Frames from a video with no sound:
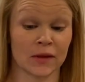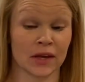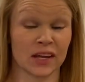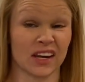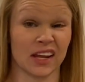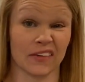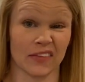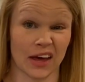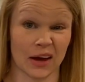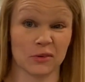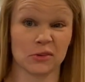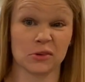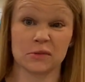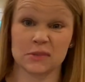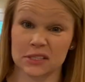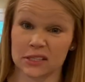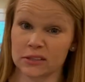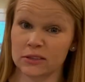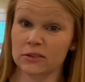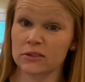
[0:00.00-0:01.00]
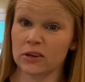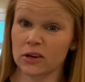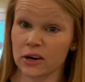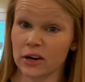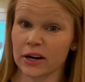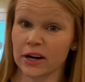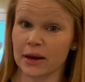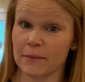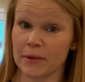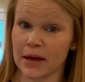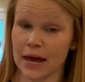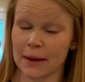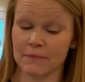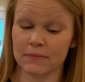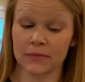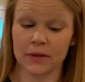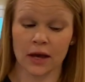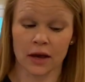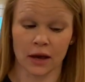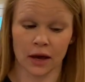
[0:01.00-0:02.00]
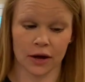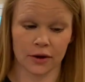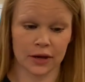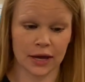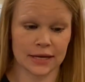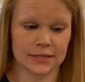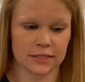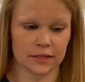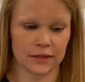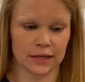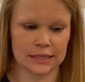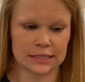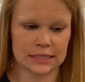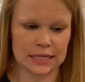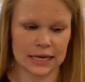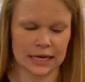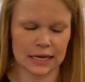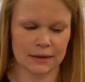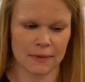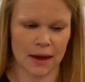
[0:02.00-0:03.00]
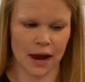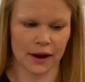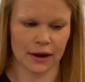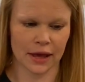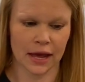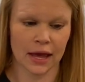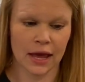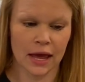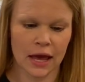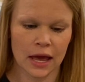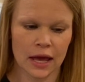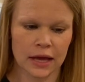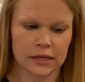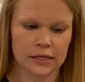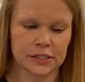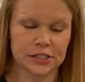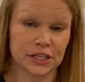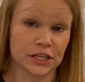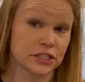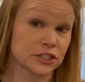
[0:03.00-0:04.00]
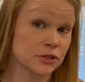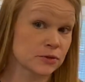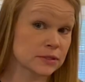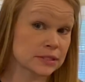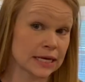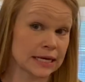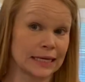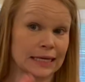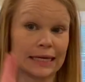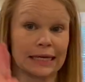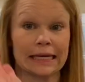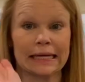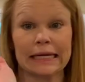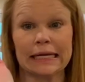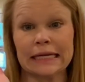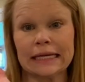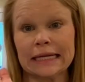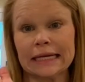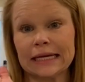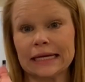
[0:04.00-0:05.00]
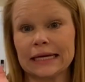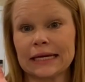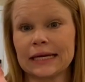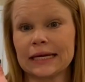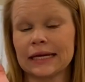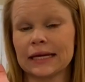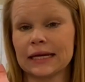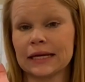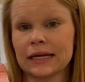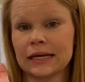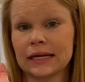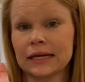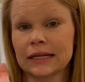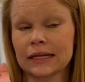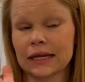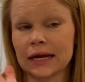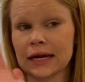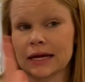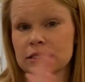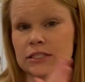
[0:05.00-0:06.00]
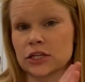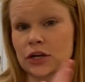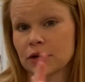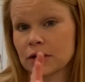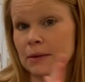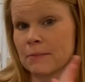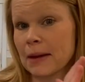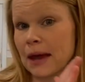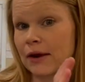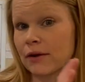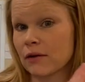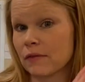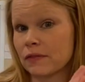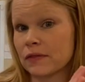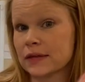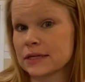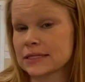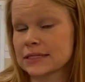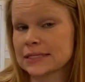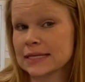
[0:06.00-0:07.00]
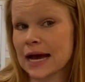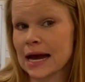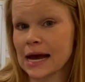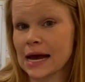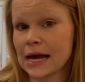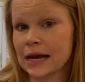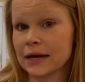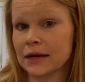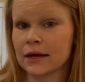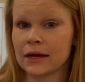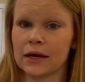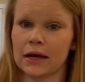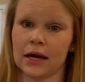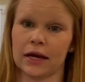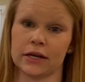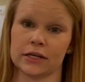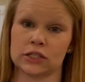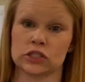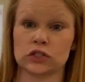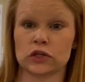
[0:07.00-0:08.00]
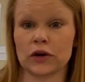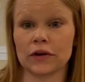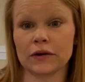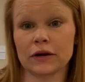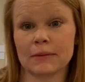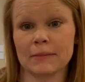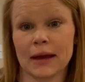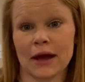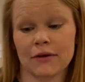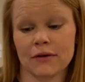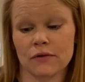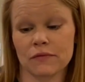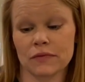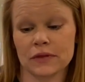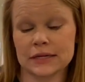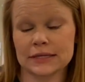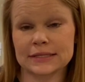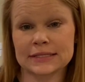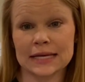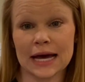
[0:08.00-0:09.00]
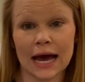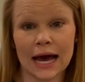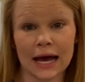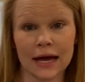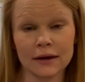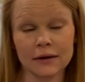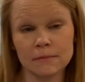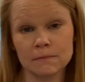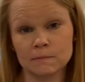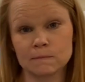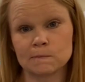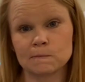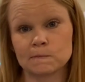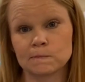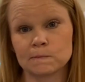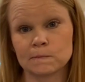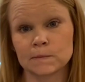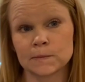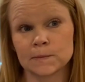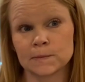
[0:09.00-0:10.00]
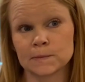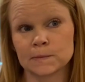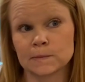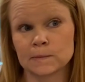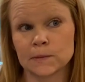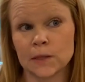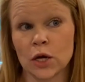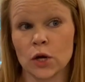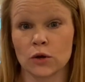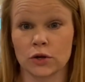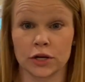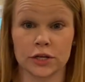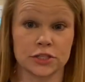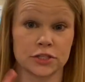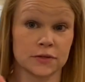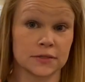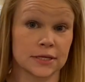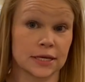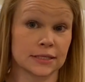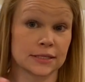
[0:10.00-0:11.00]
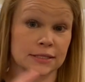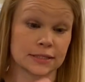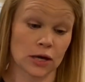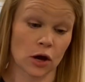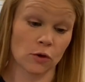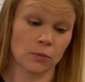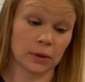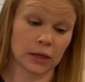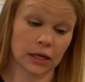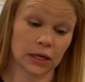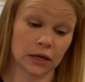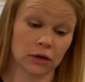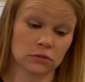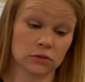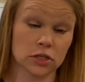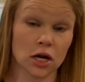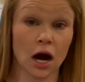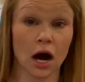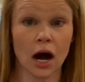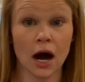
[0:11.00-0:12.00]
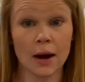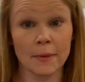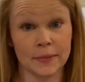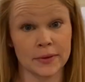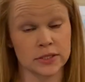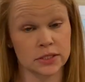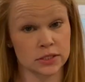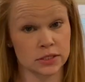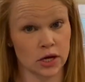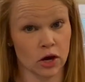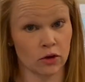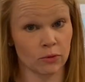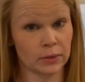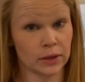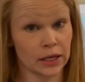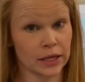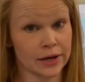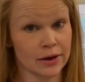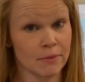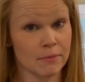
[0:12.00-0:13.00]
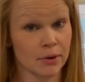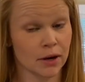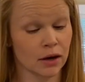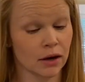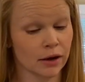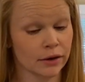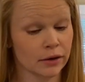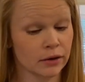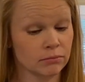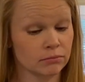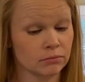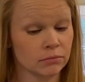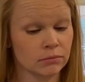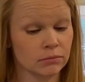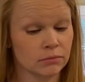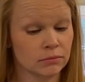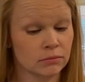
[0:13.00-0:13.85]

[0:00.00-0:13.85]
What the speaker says: Now that one was a little hard, I bet. Okay, so let's think about it. Did you see like a certain amount on this side and a certain amount on this side? Did you see so many on top and so many on bottom?